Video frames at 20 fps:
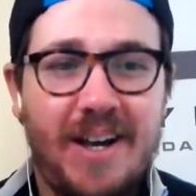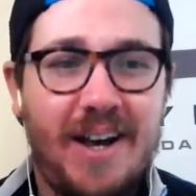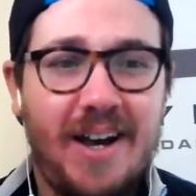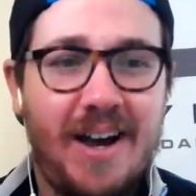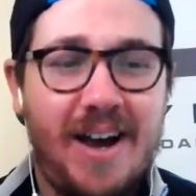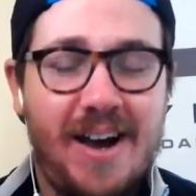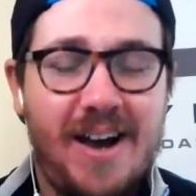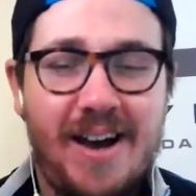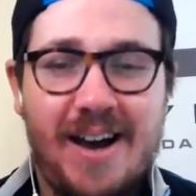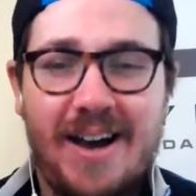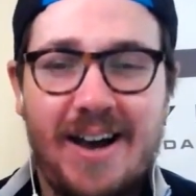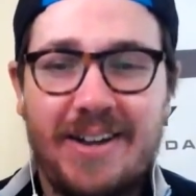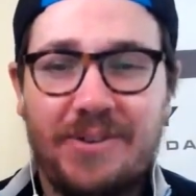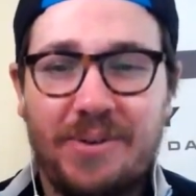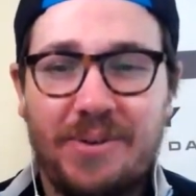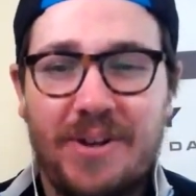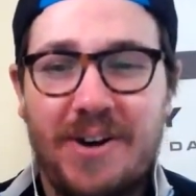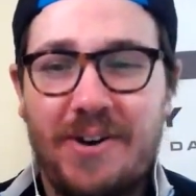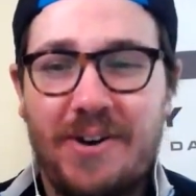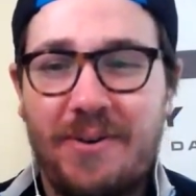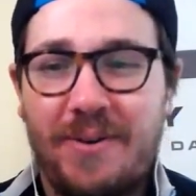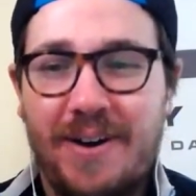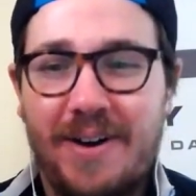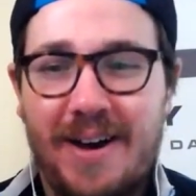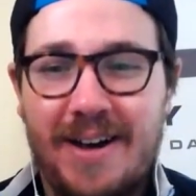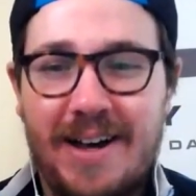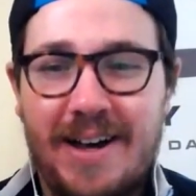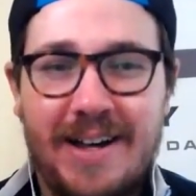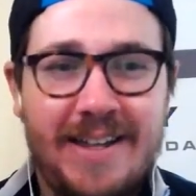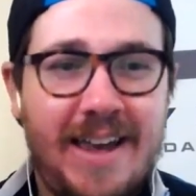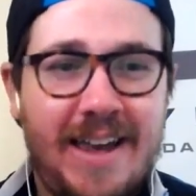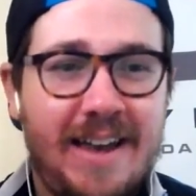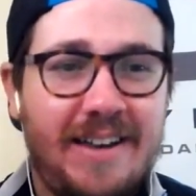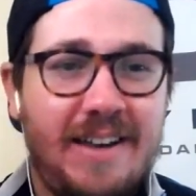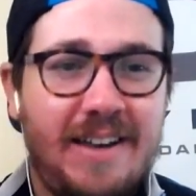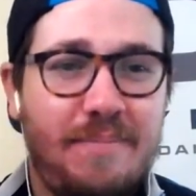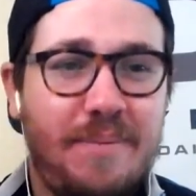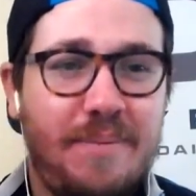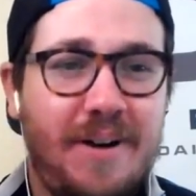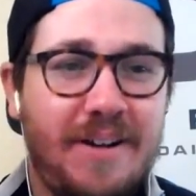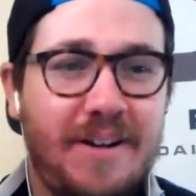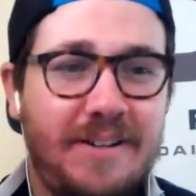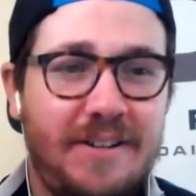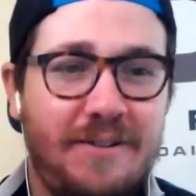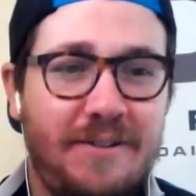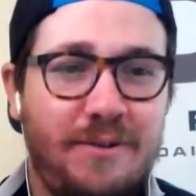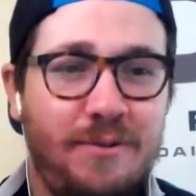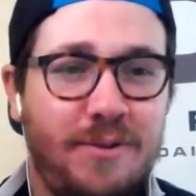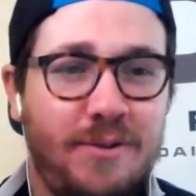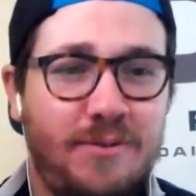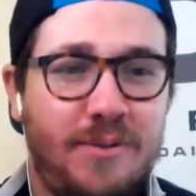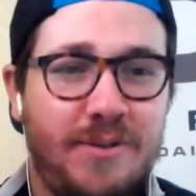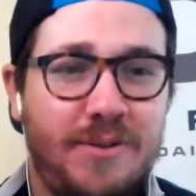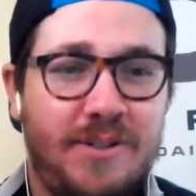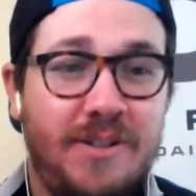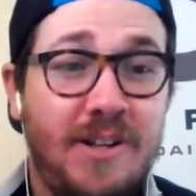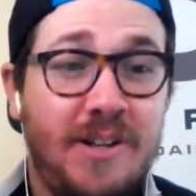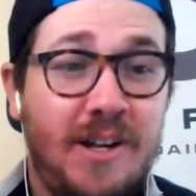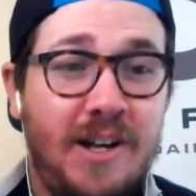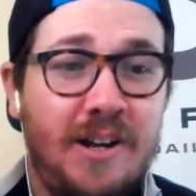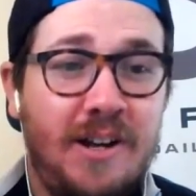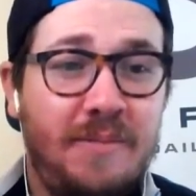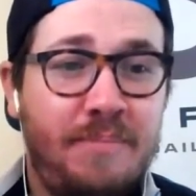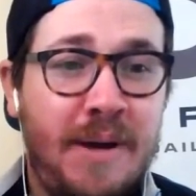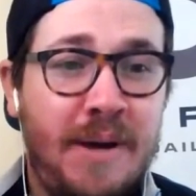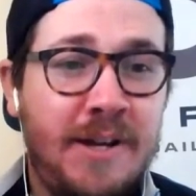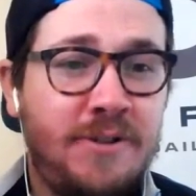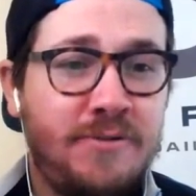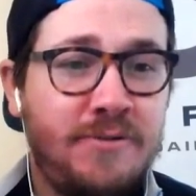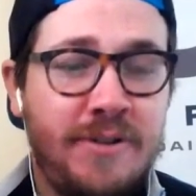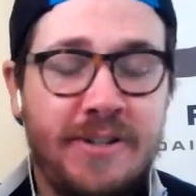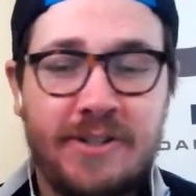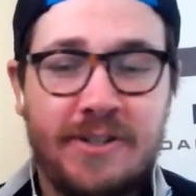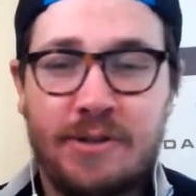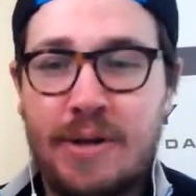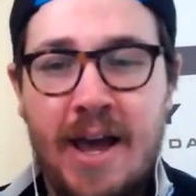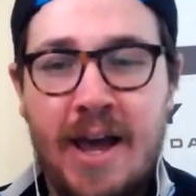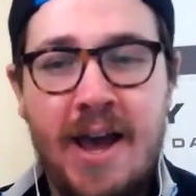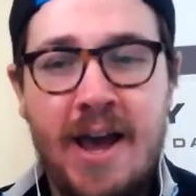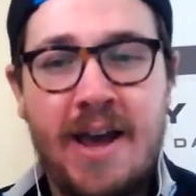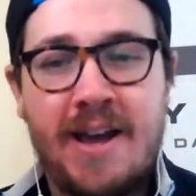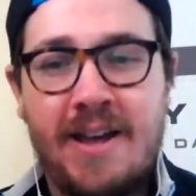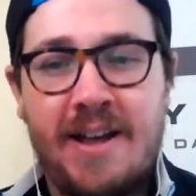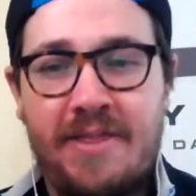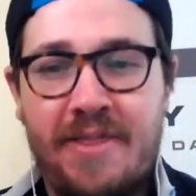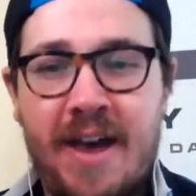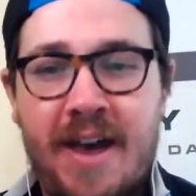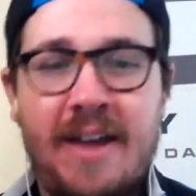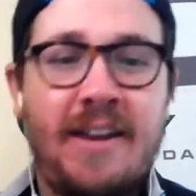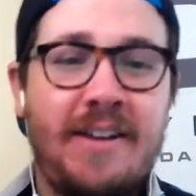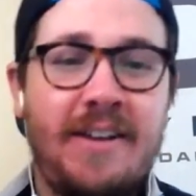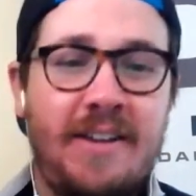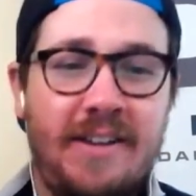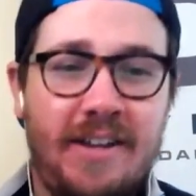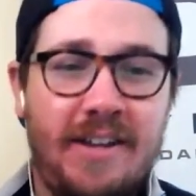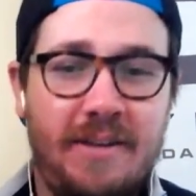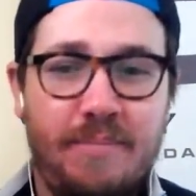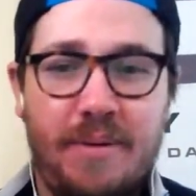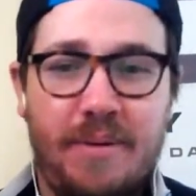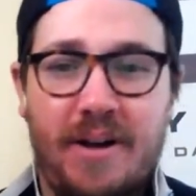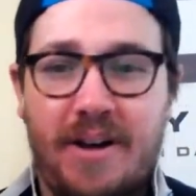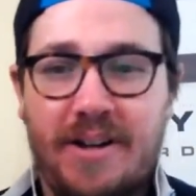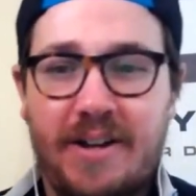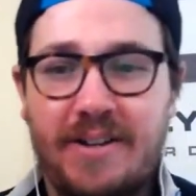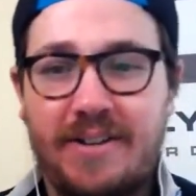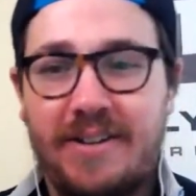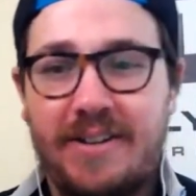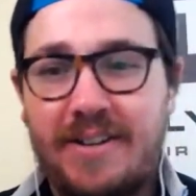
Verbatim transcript: I don't know. I, I can't get behind either of those ones. Patriots 3K, that I can get behind. Yes,